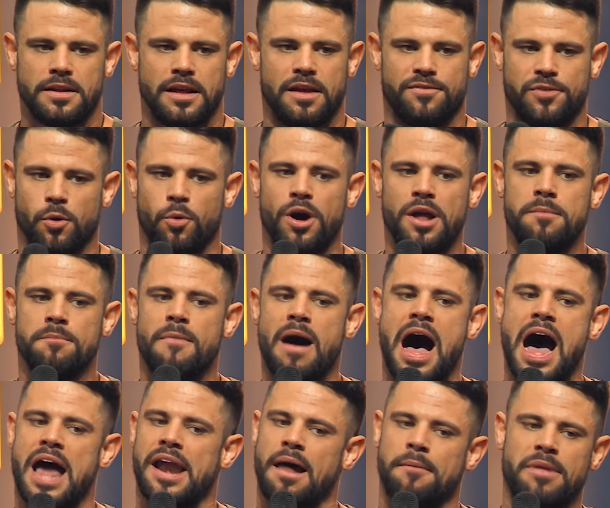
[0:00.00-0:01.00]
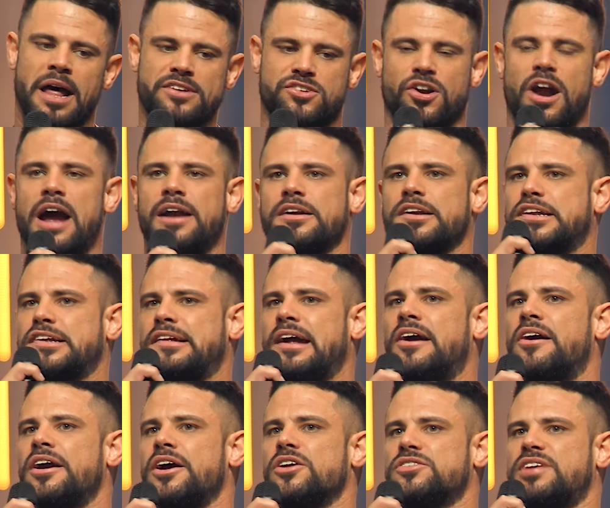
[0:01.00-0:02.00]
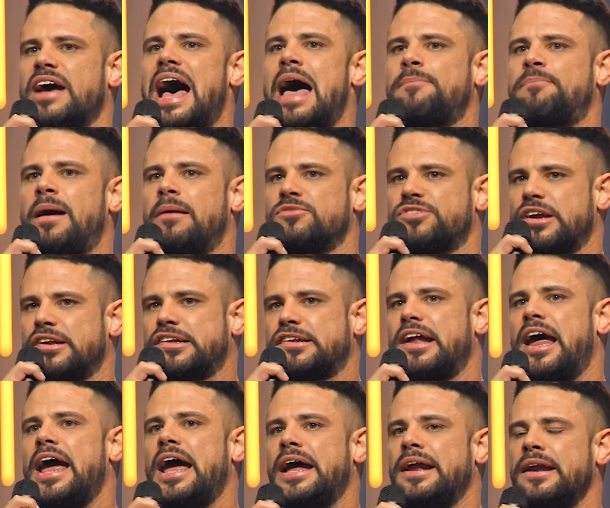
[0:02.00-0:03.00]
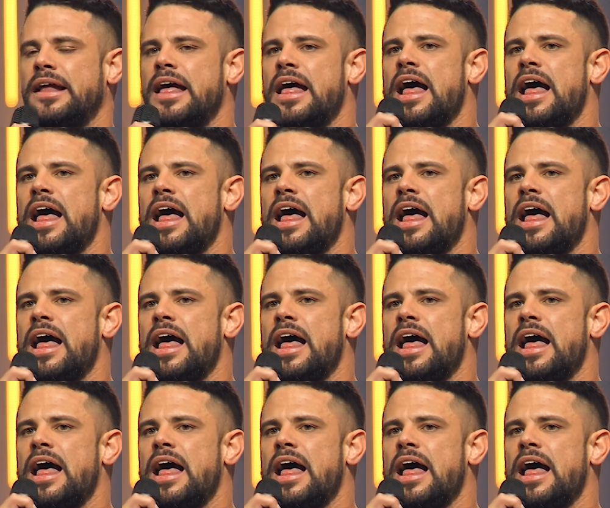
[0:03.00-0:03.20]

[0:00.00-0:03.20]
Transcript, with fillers: If you wouldn't mind, I'm not trying to stereotype, I'm just saying